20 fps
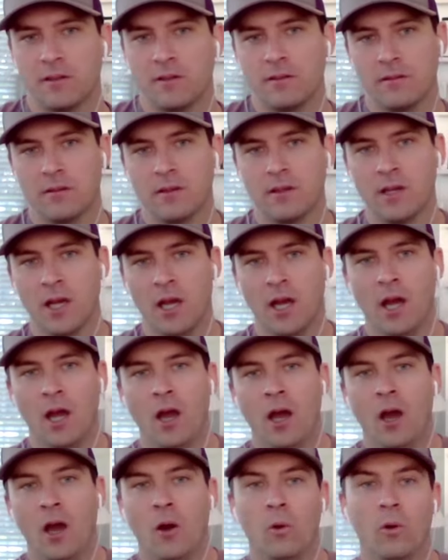I mean,
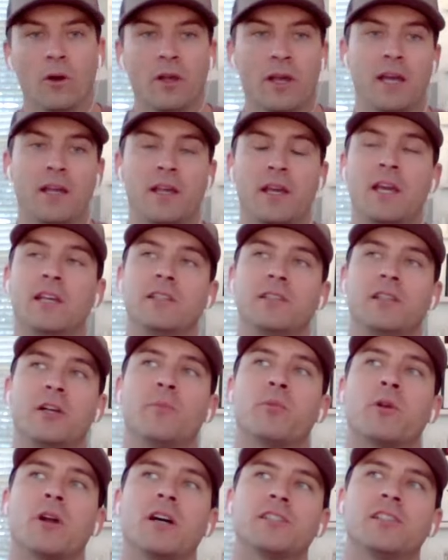well, it
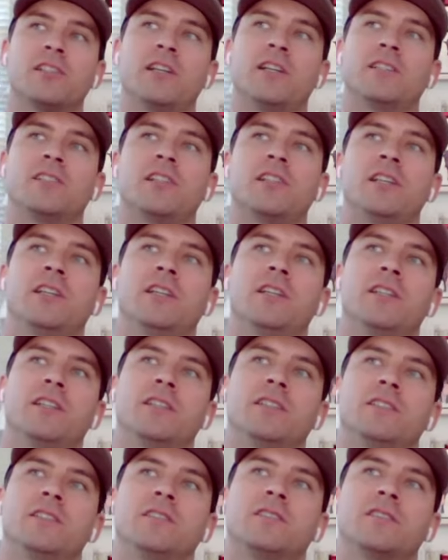hit their process
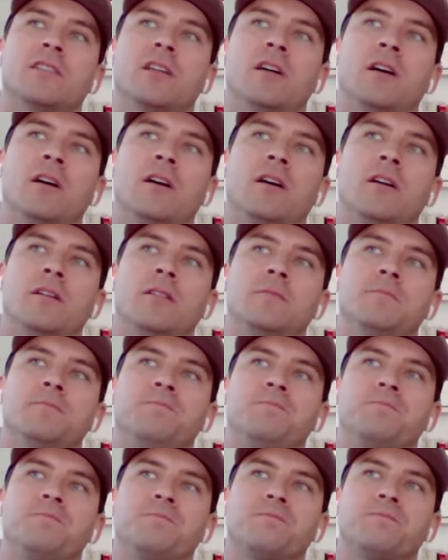is,
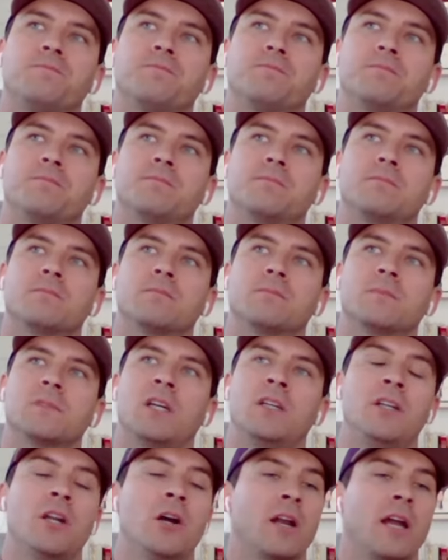um,
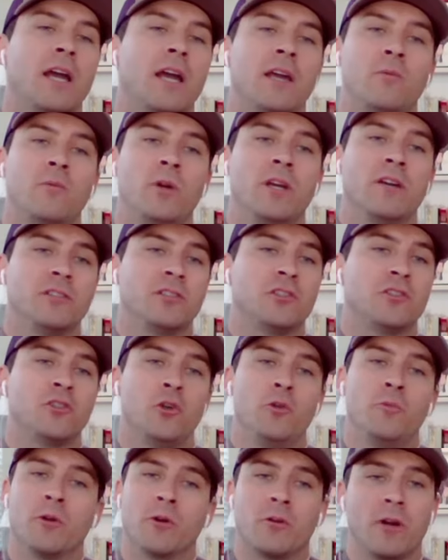you know, and, and we have a
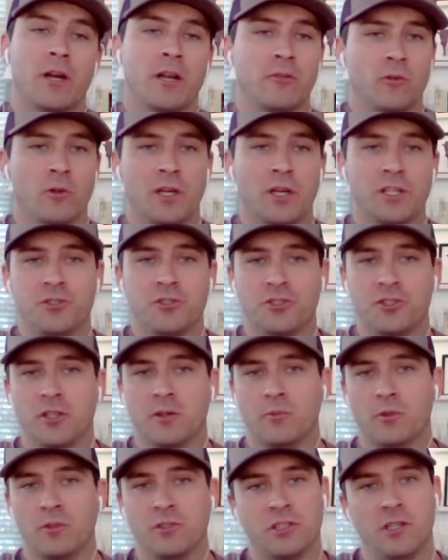super great
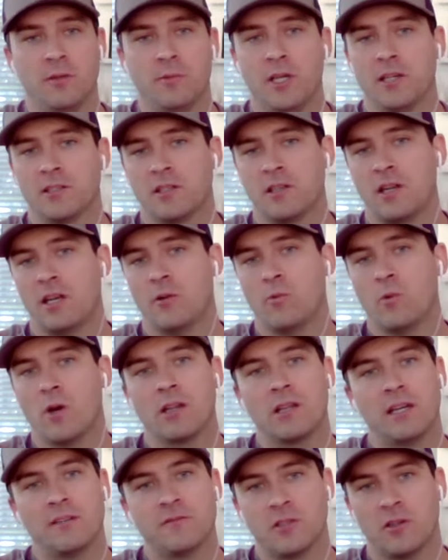relationship with CWS Canadian
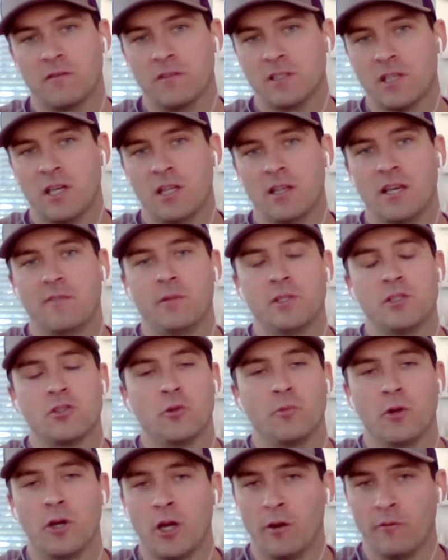Wildlife Service, and they've been
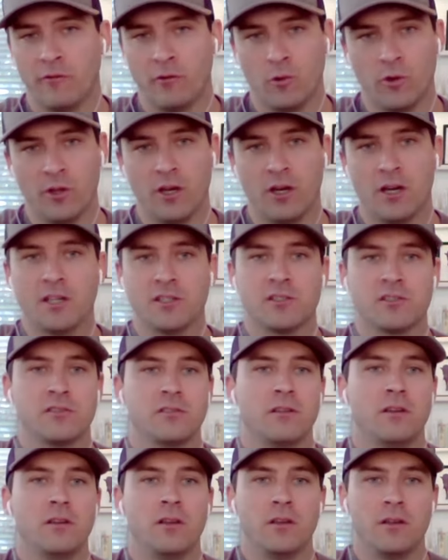super helpful with
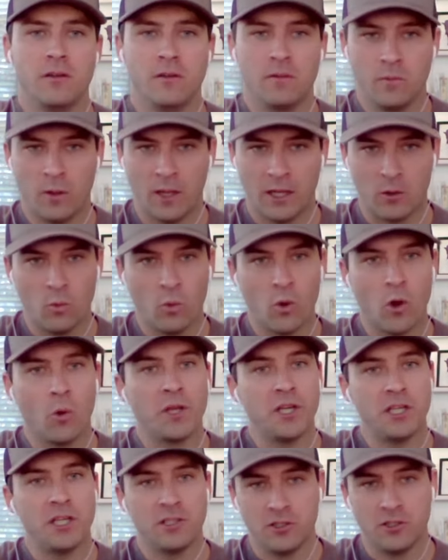us like
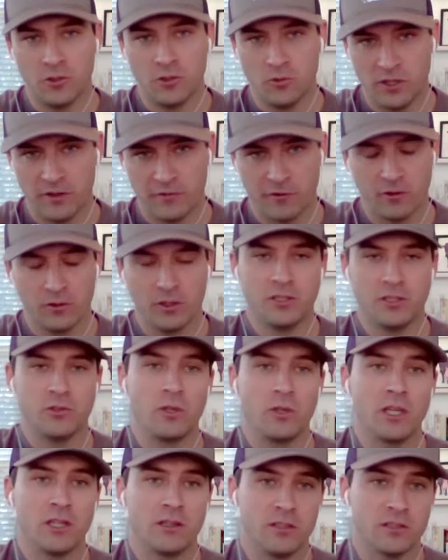what we need to do
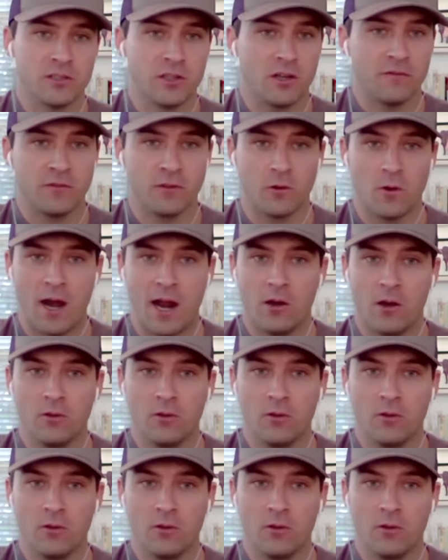differently to get this off the